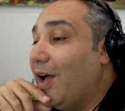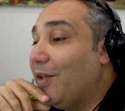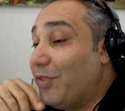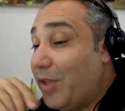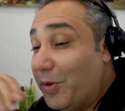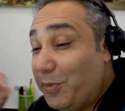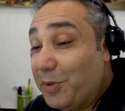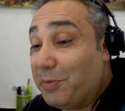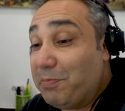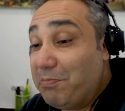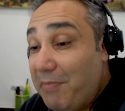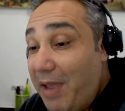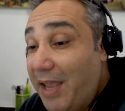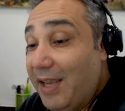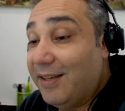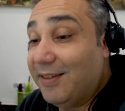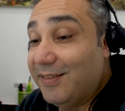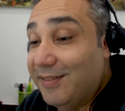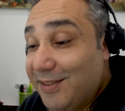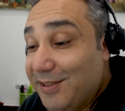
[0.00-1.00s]
They would
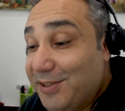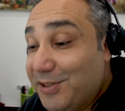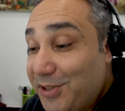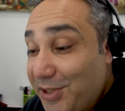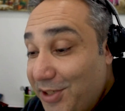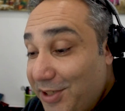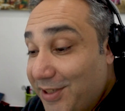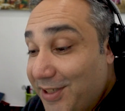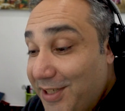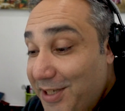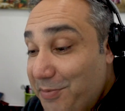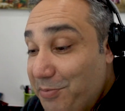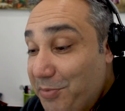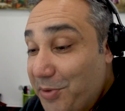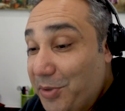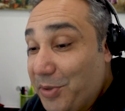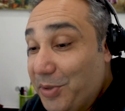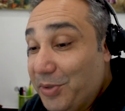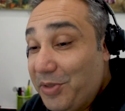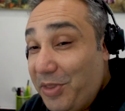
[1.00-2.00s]
make the circuit
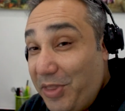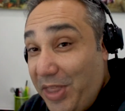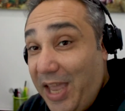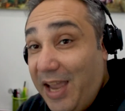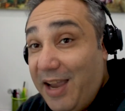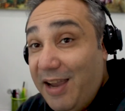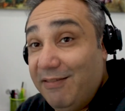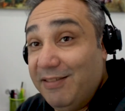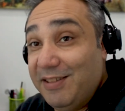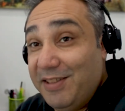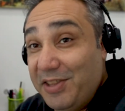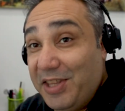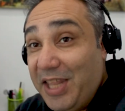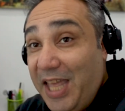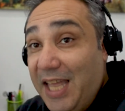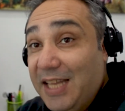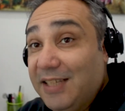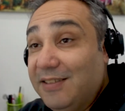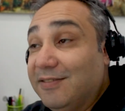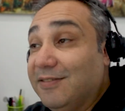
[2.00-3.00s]
board there and
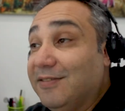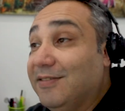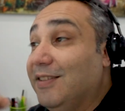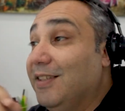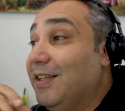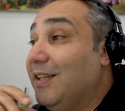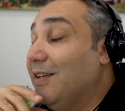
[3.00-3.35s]
then.